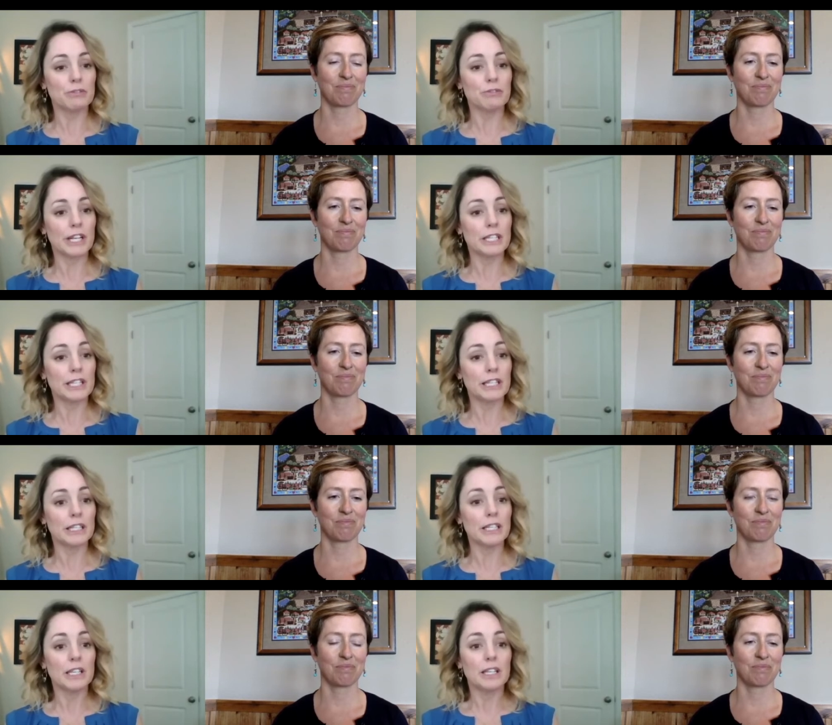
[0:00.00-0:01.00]

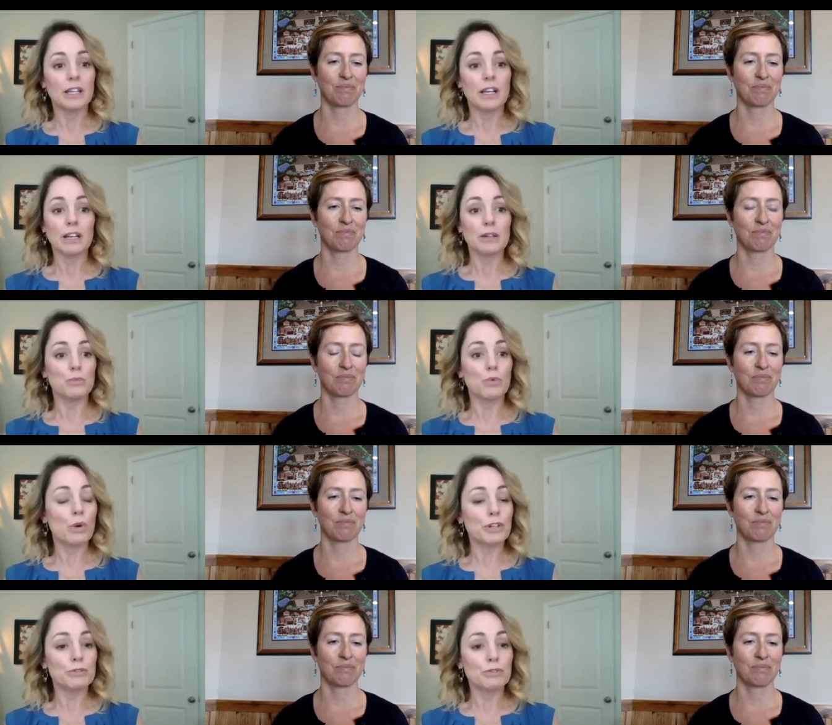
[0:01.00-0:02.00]
Speaker 1: finding um,
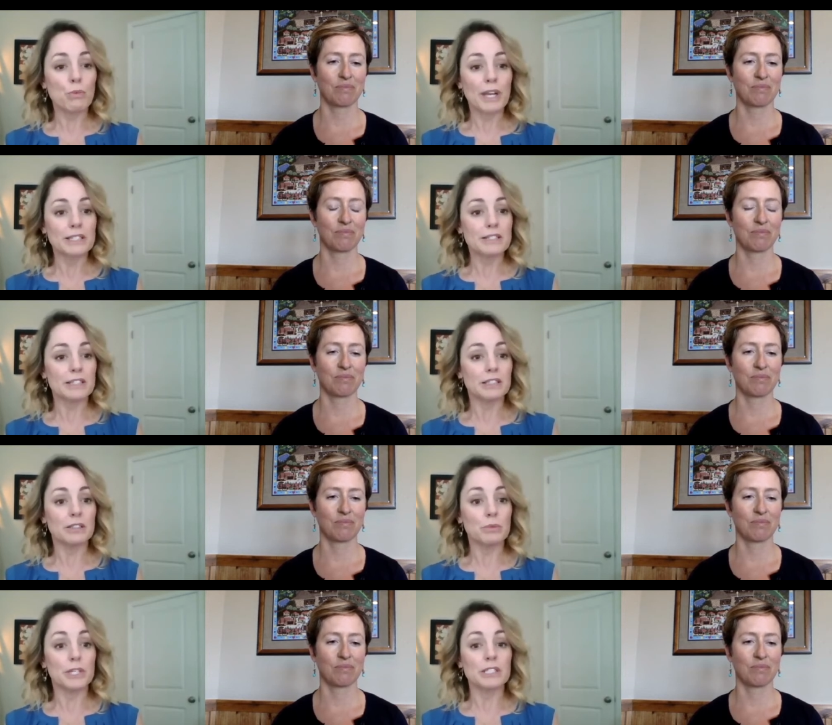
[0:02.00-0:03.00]
wonderful ways that,
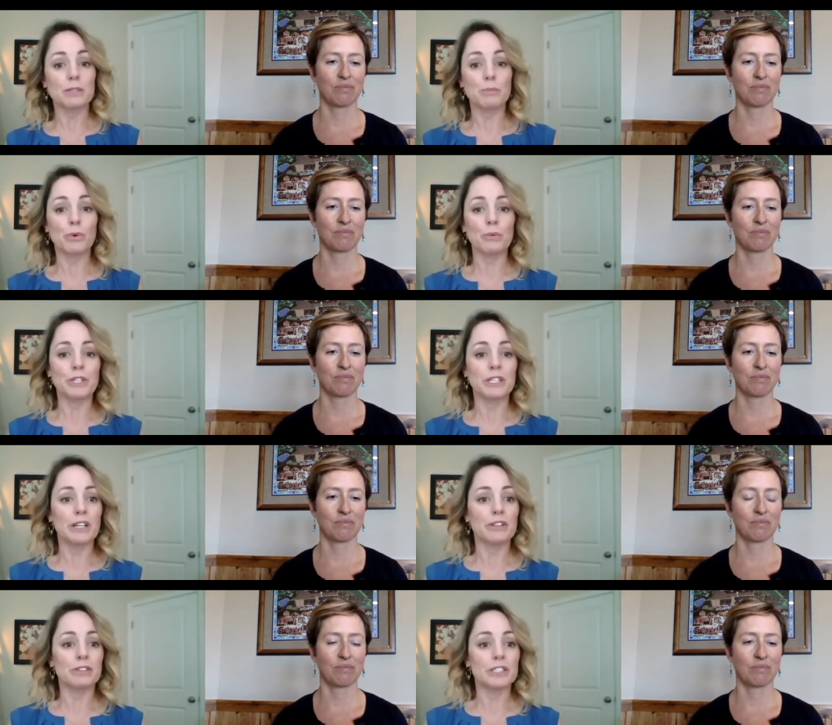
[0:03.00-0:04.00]
that we can support one
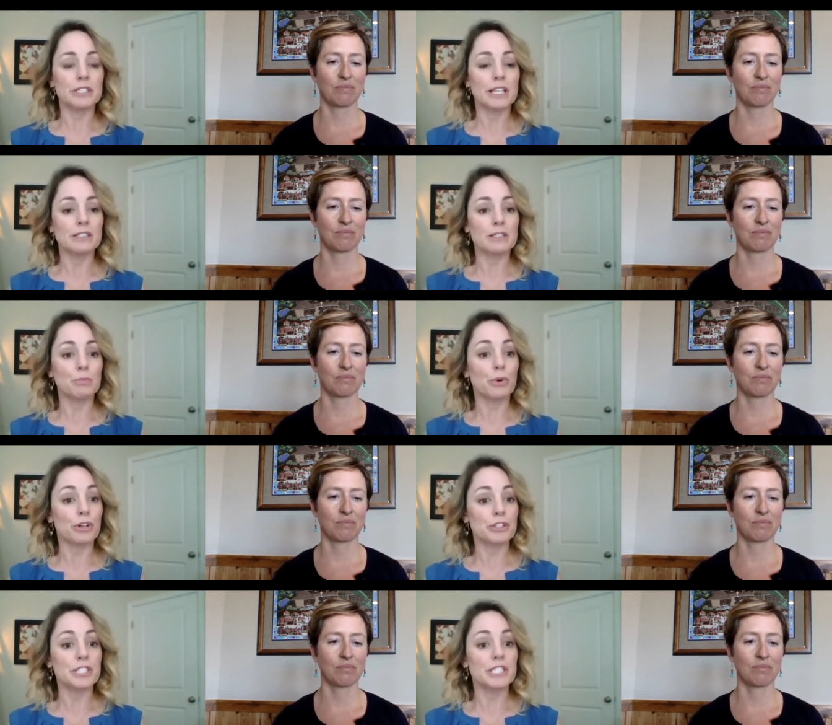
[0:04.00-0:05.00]
another and, and support
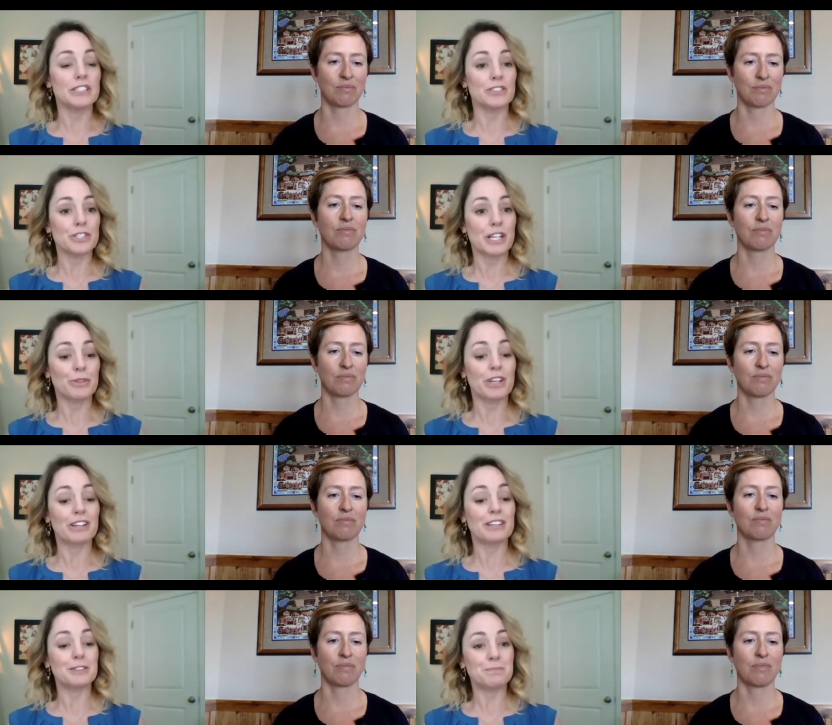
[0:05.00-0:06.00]
our seniors out
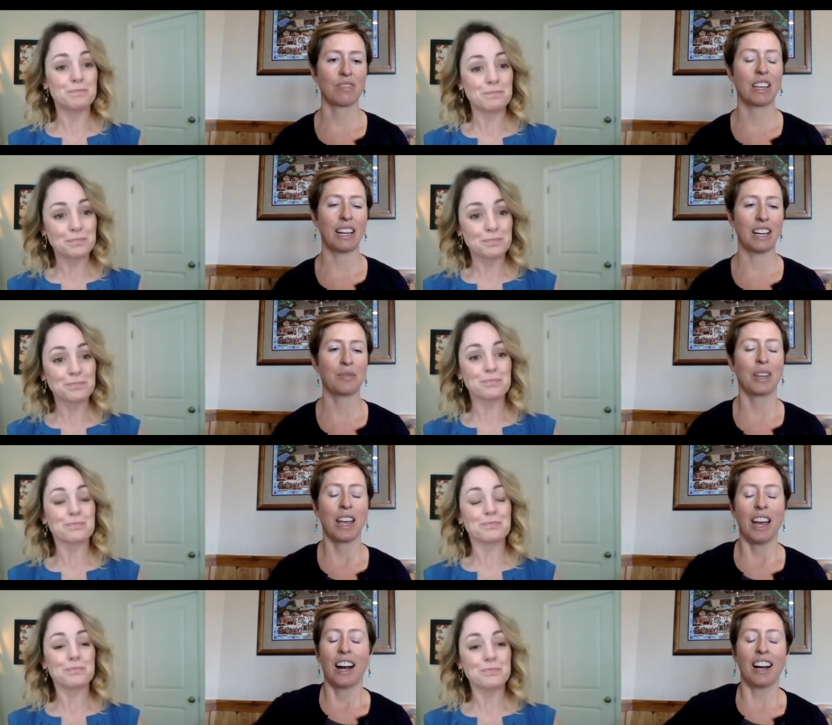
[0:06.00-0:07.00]
there.
Speaker 2: Yeah.
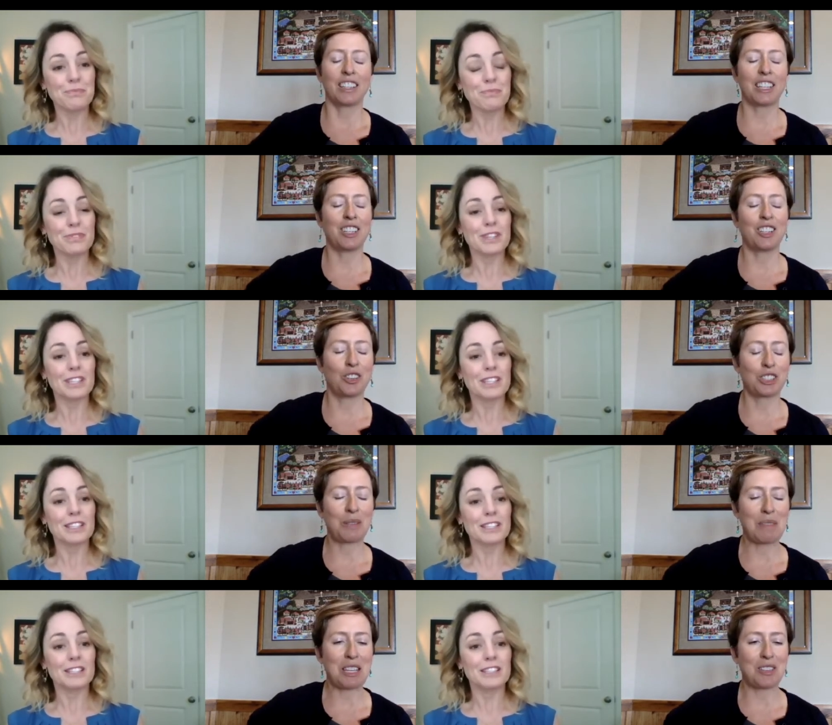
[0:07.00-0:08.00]
You know,
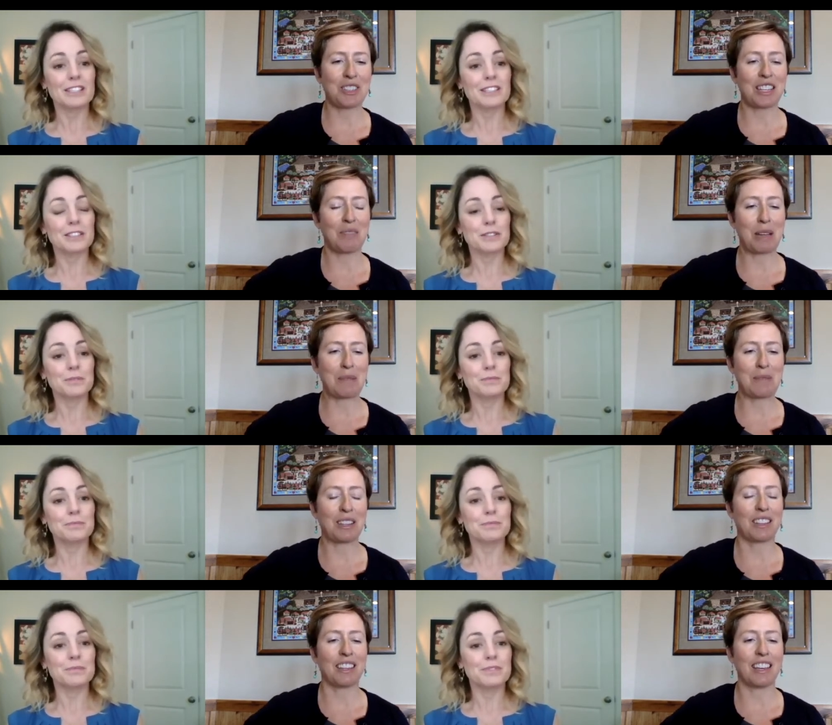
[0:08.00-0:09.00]
something you said made me
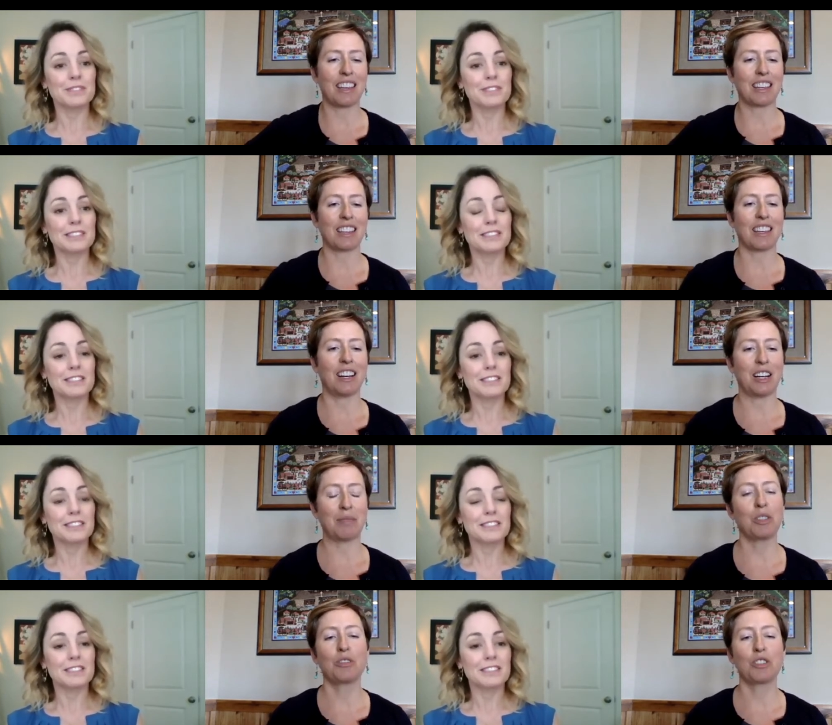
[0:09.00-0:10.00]
think.
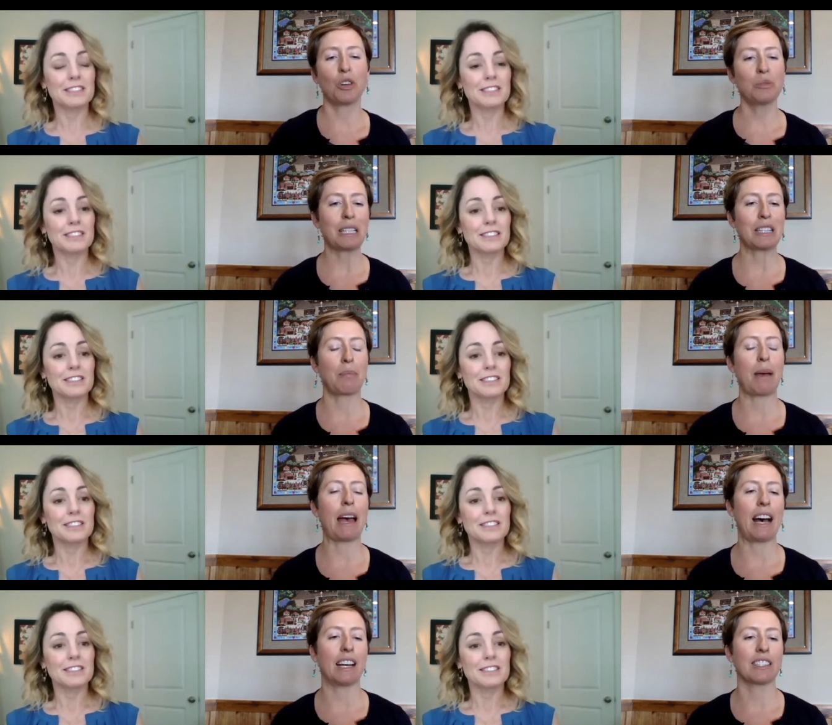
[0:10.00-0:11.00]
Um, you've told me in the
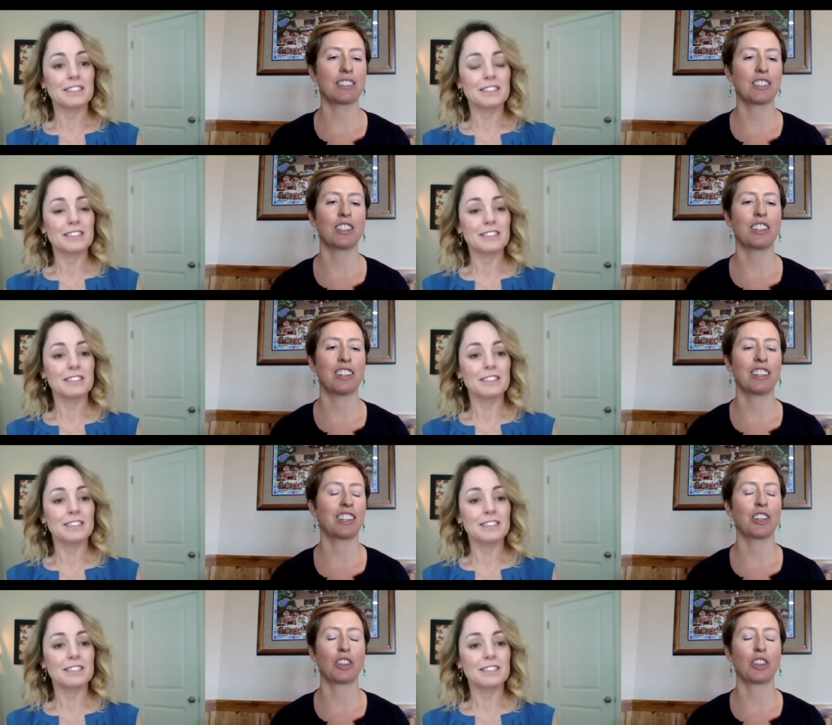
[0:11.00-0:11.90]
past you know,